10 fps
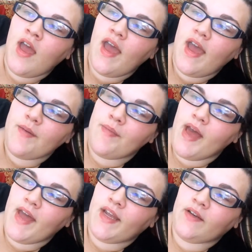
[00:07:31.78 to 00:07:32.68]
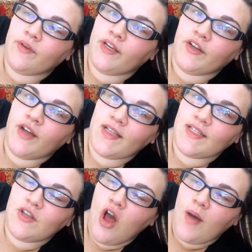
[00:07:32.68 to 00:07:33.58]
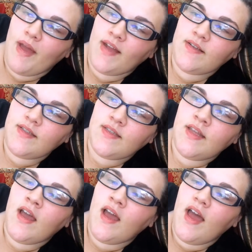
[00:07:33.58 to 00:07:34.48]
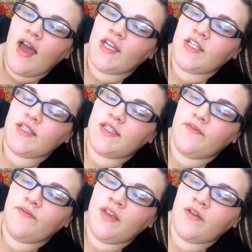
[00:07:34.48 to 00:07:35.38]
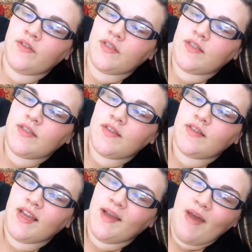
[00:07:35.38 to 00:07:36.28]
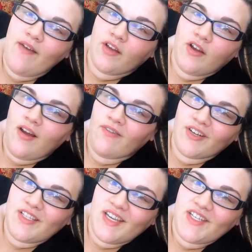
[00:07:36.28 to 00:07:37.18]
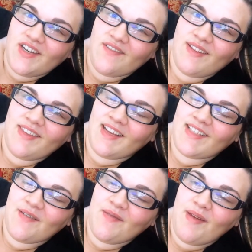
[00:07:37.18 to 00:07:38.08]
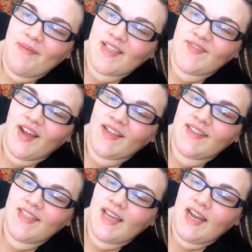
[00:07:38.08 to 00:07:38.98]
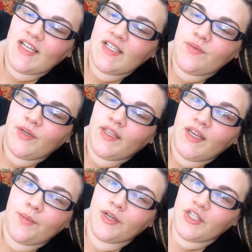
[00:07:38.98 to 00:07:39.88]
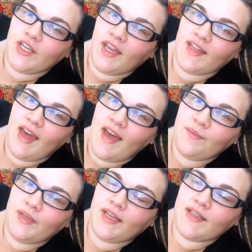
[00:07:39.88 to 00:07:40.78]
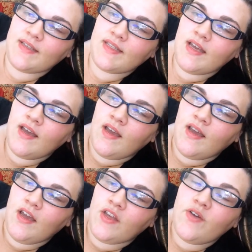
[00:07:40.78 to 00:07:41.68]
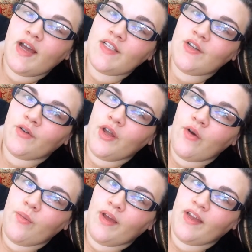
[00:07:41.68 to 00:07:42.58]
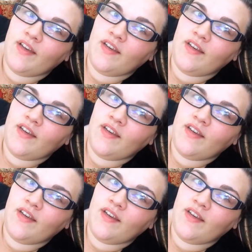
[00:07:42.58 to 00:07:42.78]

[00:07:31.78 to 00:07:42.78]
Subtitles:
in bed and read your guys' comments, it feels like I'm having a conversation with, like, some of my best friends, and I just really appreciate that because you guys don't know, but